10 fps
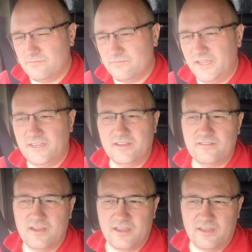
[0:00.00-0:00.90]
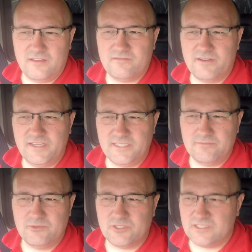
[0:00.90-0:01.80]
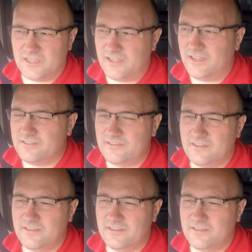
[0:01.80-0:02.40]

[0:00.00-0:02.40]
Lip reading: made a reasonable start.